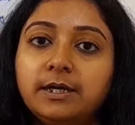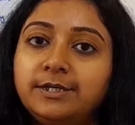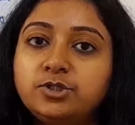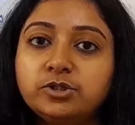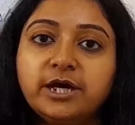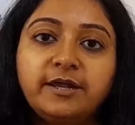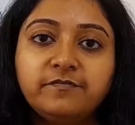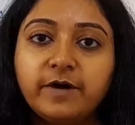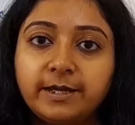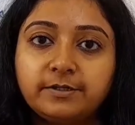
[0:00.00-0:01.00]
into the
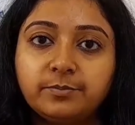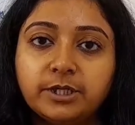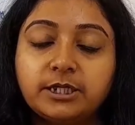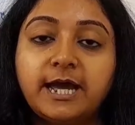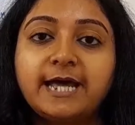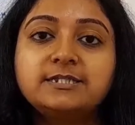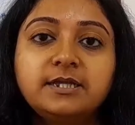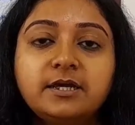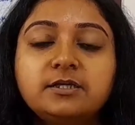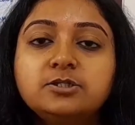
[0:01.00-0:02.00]
environment, as
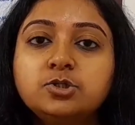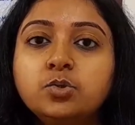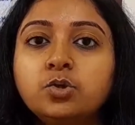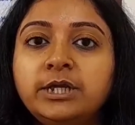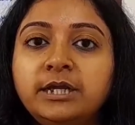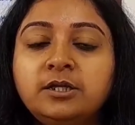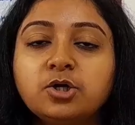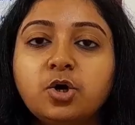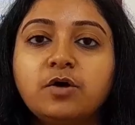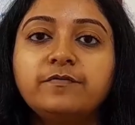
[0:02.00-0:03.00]
there is no need
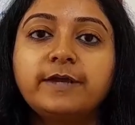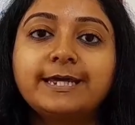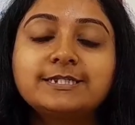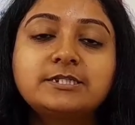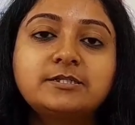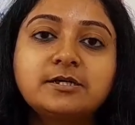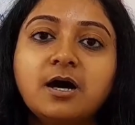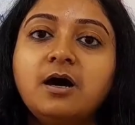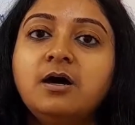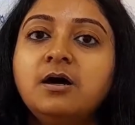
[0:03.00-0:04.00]
of
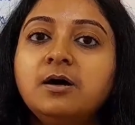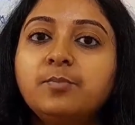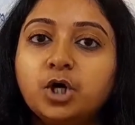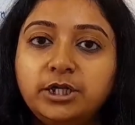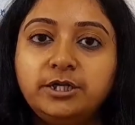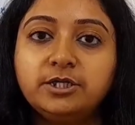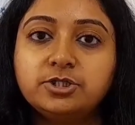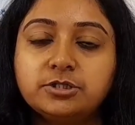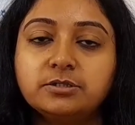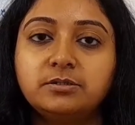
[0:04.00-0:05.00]
extra
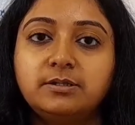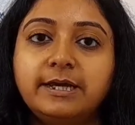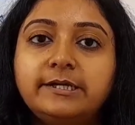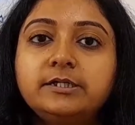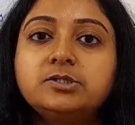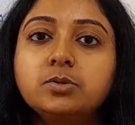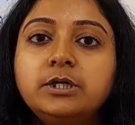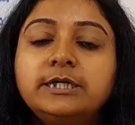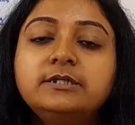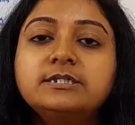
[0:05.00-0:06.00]
pollination. There is
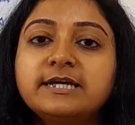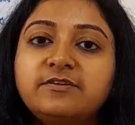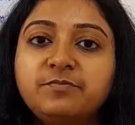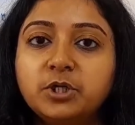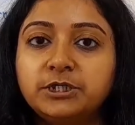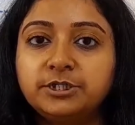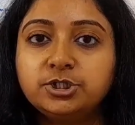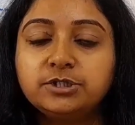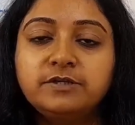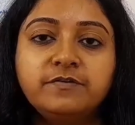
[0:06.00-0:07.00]
only the
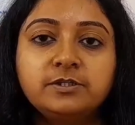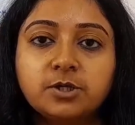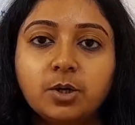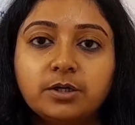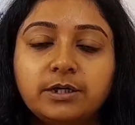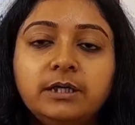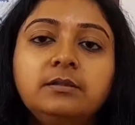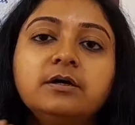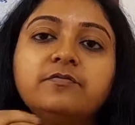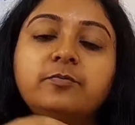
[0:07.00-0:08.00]
self-pollination event occurring.
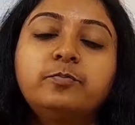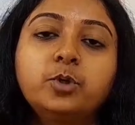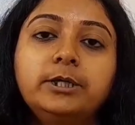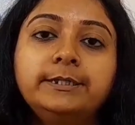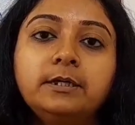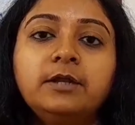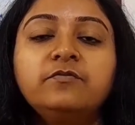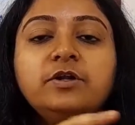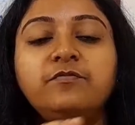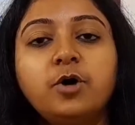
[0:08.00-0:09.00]
The pollen grain
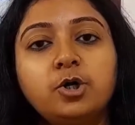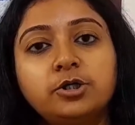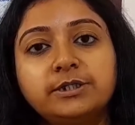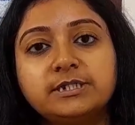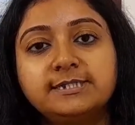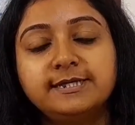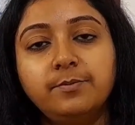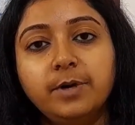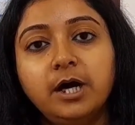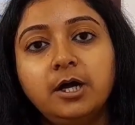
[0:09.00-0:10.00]
will fall on the
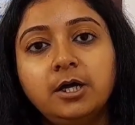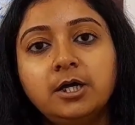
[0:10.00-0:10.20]
stigma,